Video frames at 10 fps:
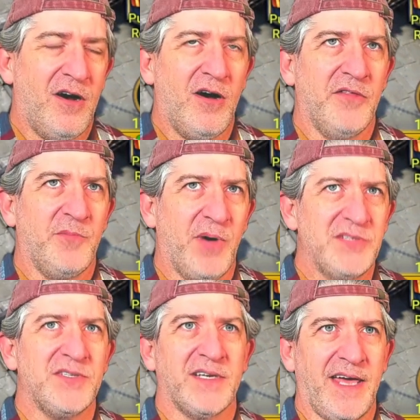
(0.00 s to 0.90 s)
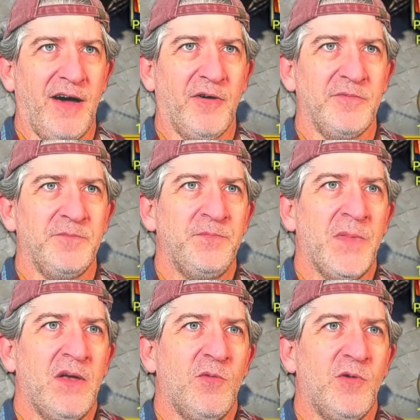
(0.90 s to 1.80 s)
on the budget account,
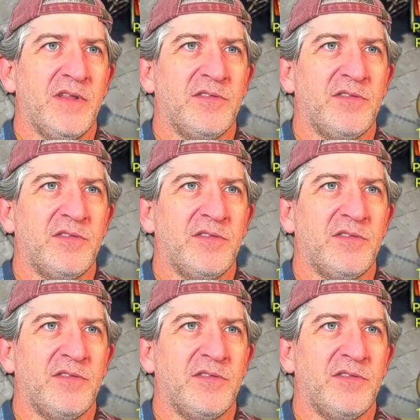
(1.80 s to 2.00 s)
with